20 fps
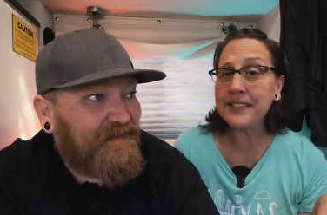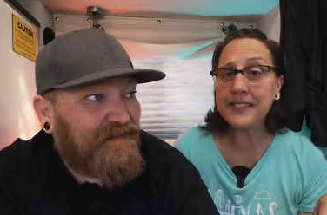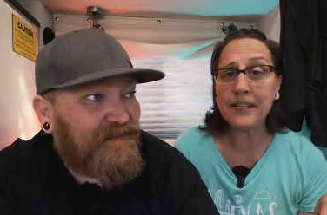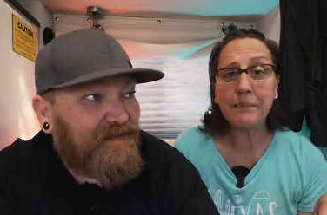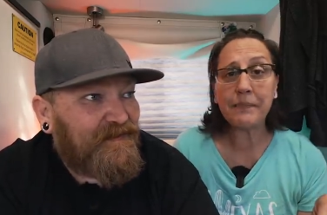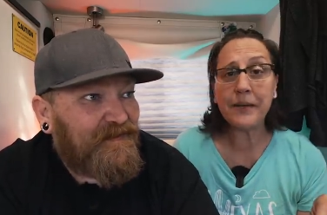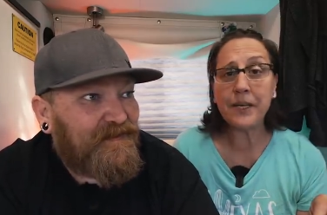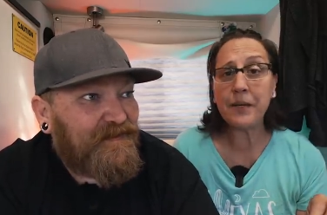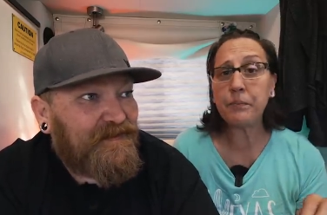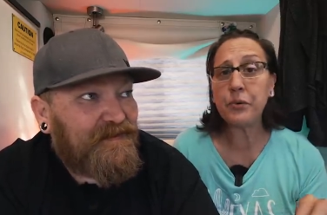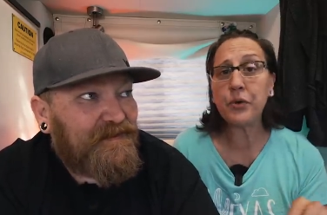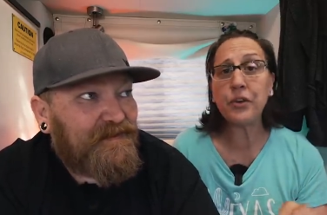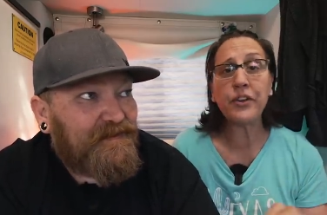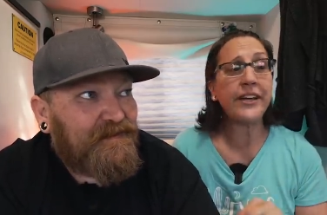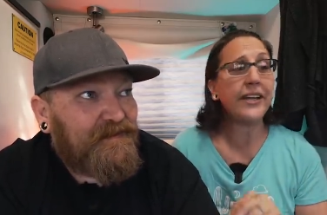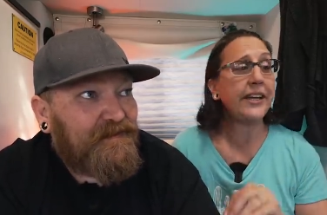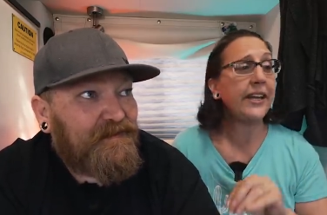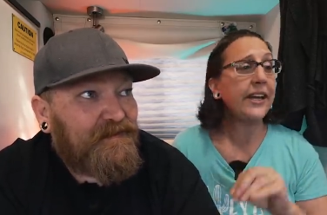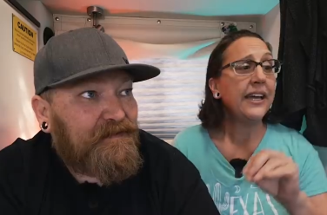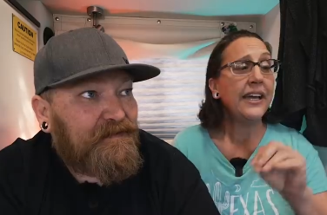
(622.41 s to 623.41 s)
Speaker 1: some people
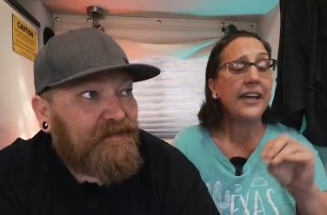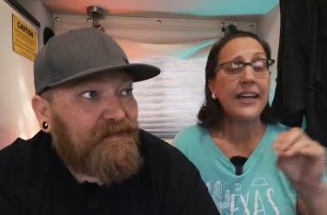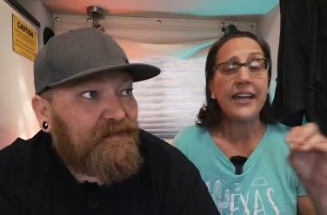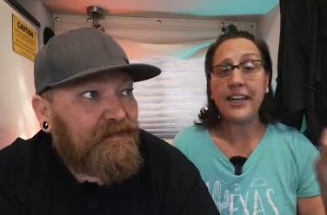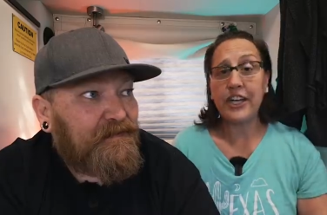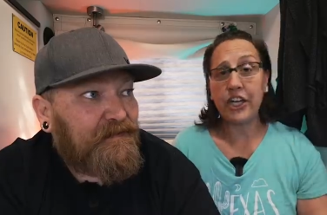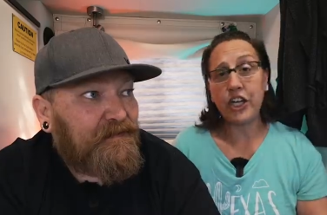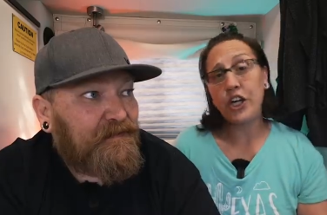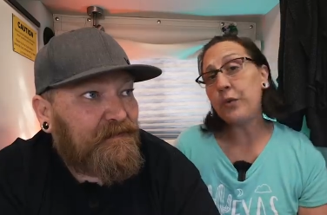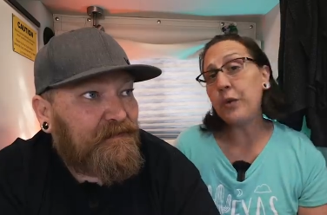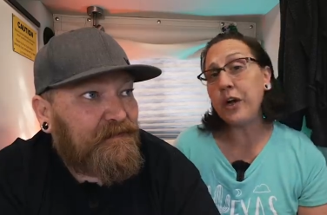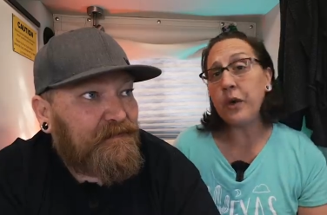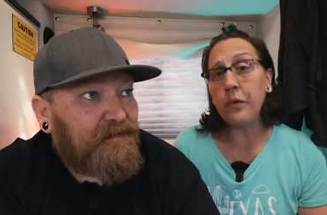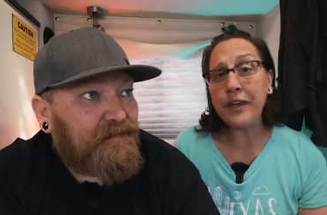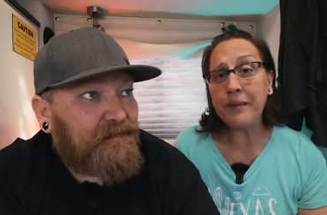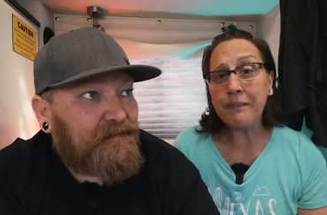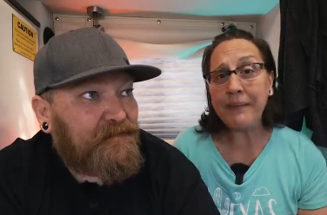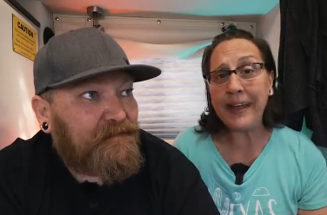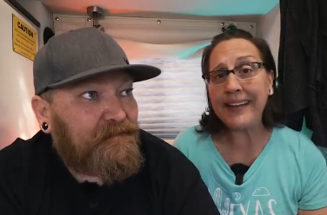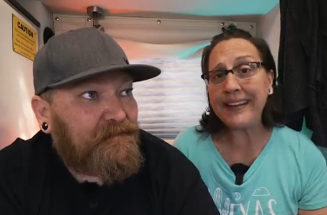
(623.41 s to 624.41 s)
that hear what
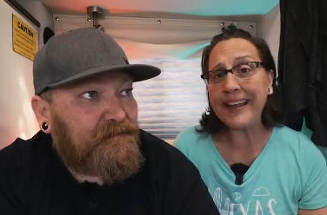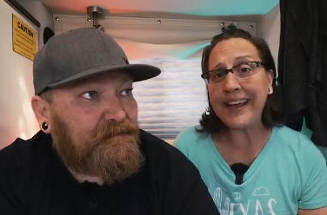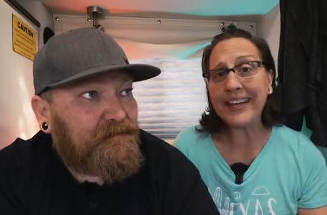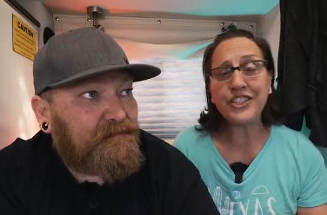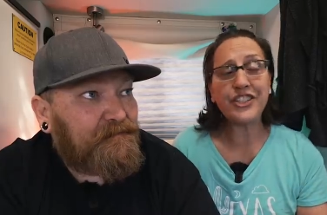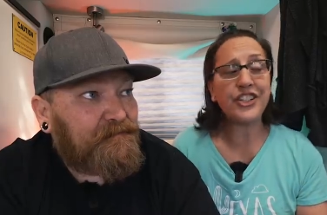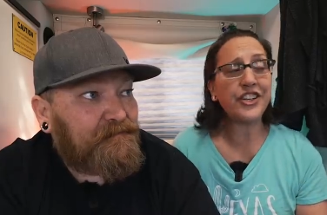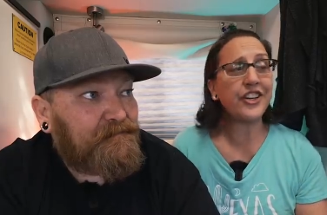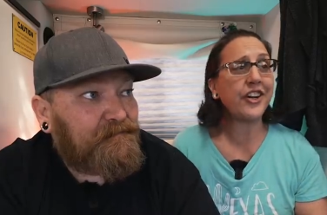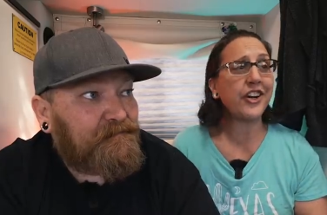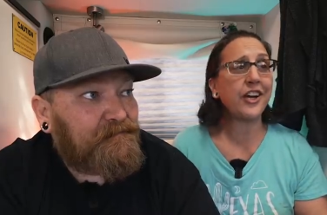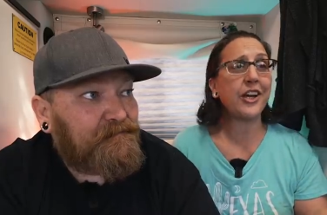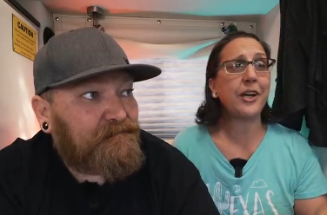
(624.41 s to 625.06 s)
we made last year and are